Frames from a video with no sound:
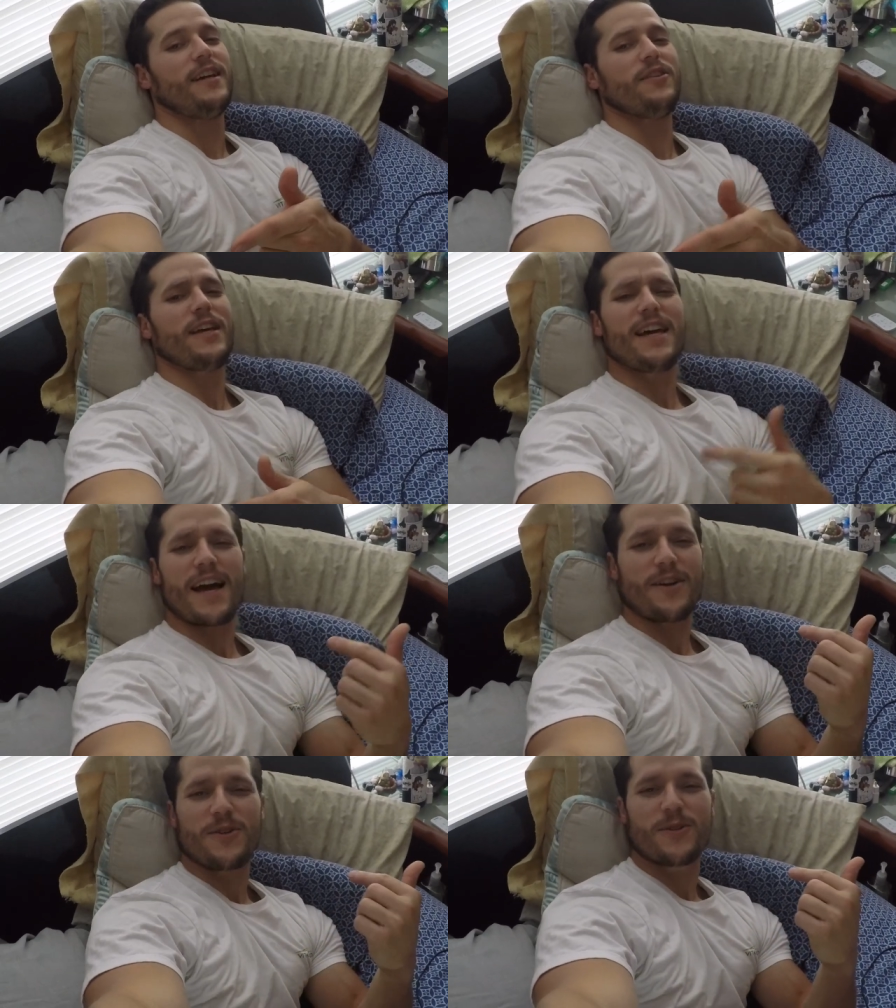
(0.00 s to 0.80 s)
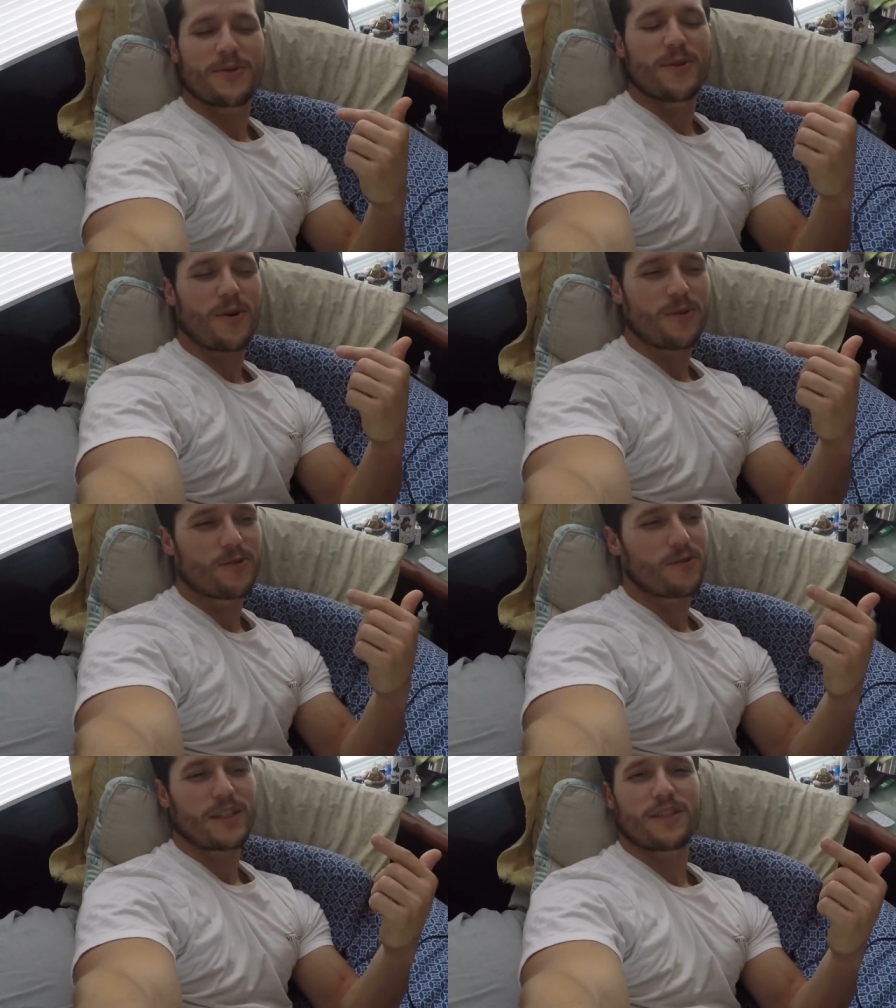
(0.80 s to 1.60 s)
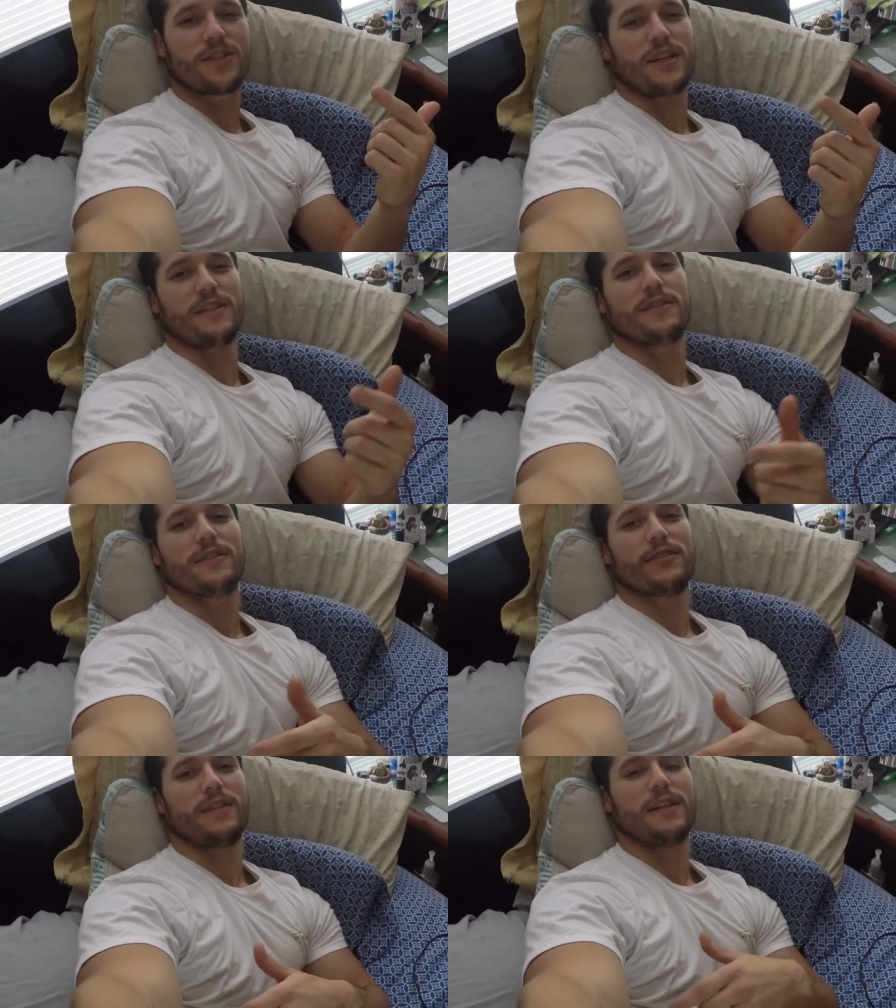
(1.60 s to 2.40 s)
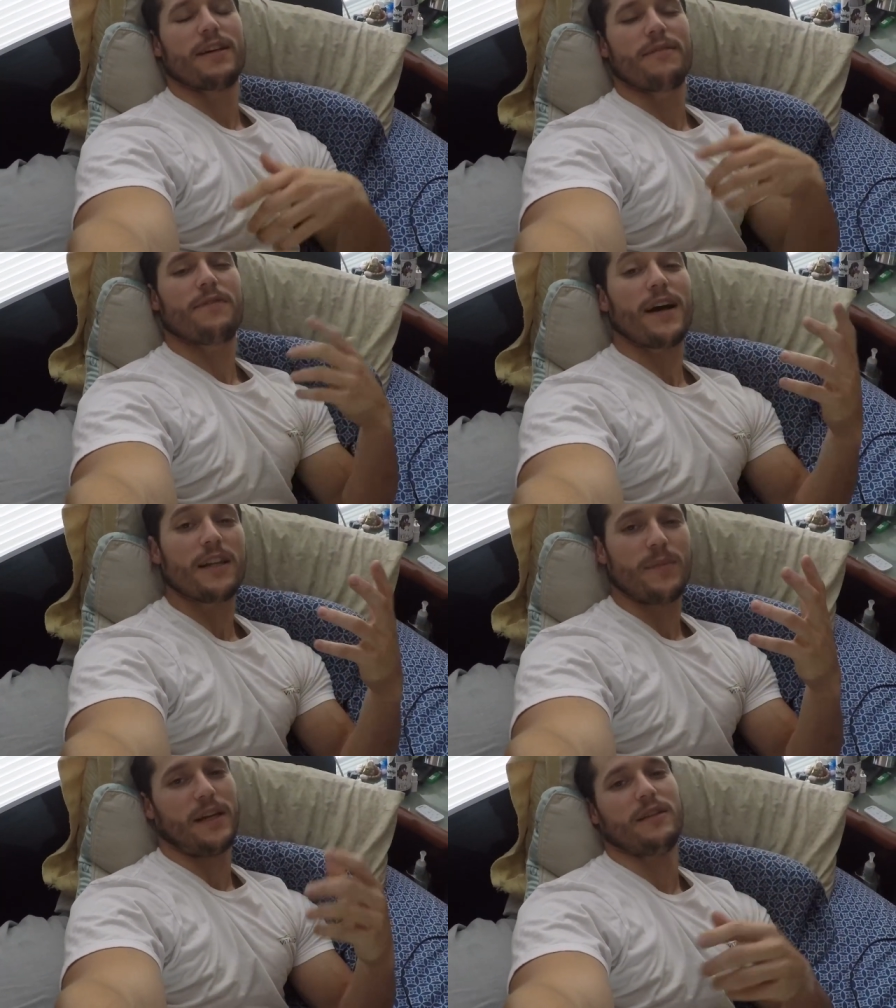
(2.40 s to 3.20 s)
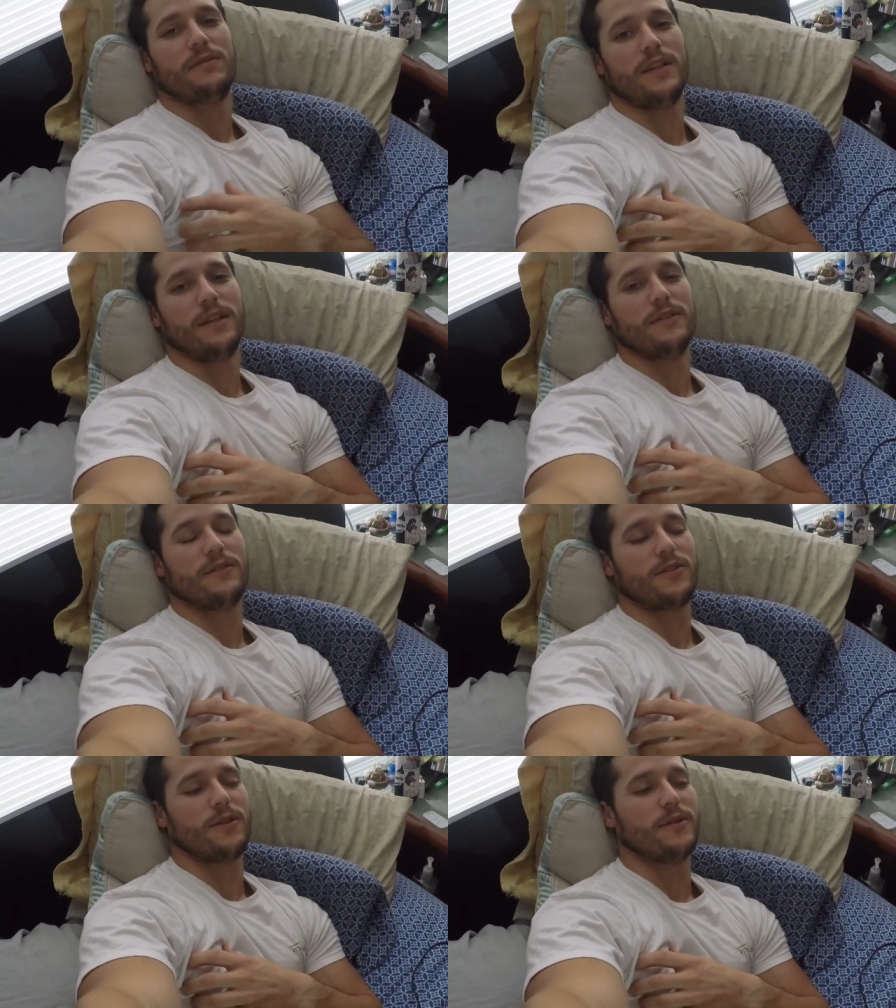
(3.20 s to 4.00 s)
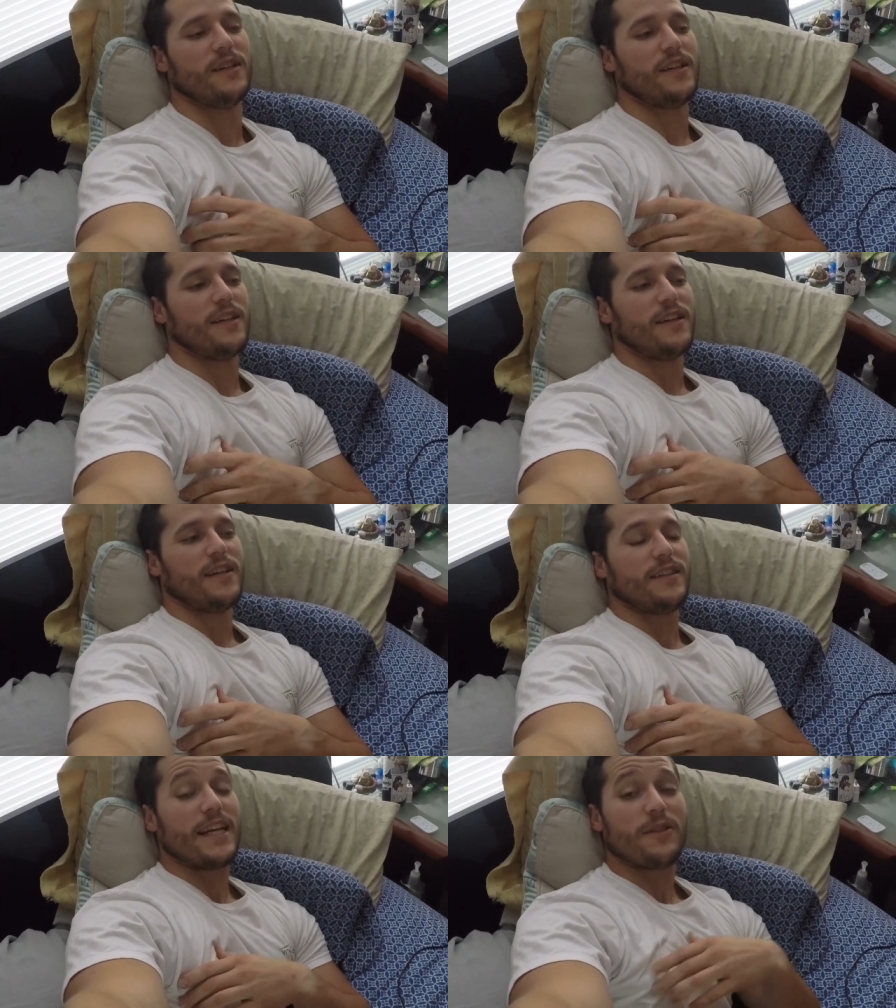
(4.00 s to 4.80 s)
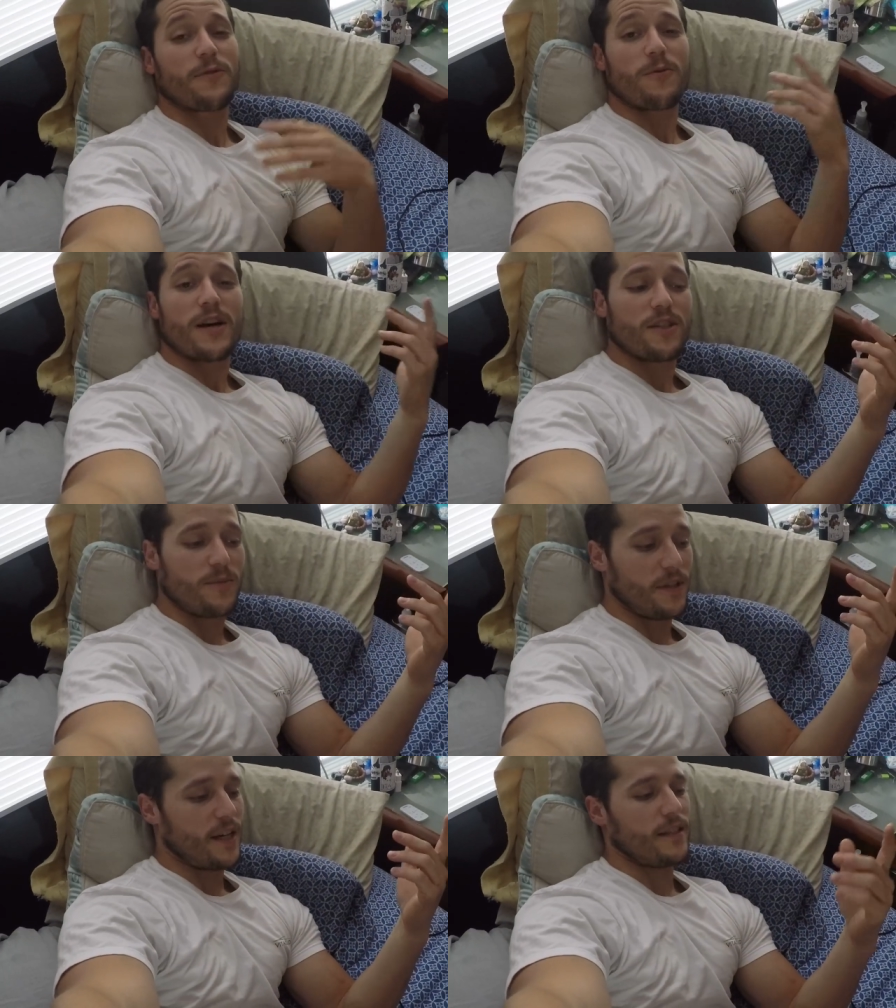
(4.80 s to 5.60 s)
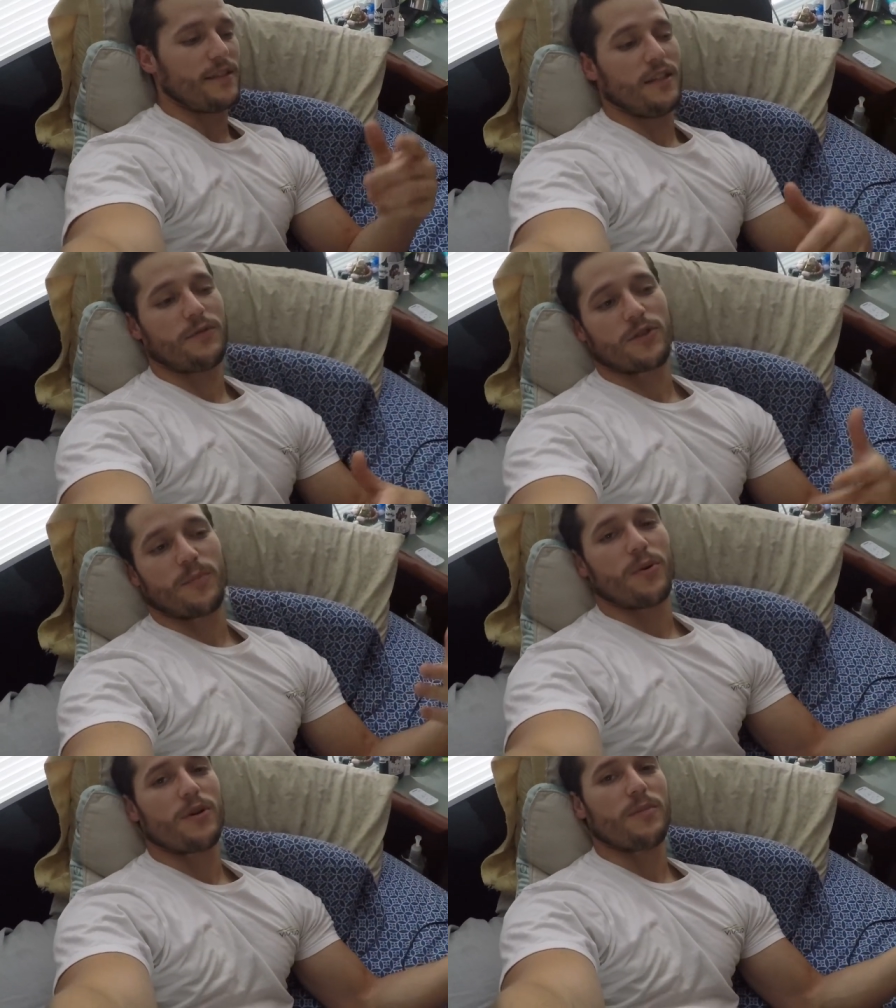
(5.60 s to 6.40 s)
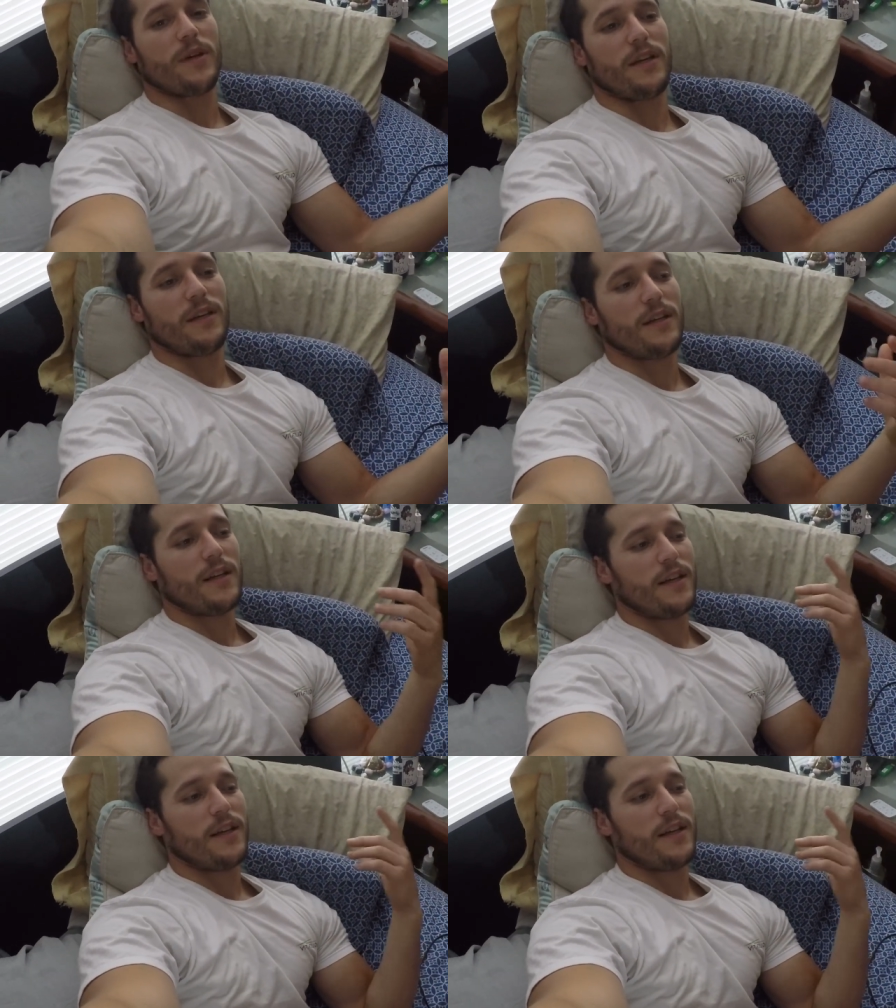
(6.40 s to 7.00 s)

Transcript: Like, hey, how do you do your own dressing changes? And I'm finally making the video. So, thanks for watching me, guys. Thanks for supporting me.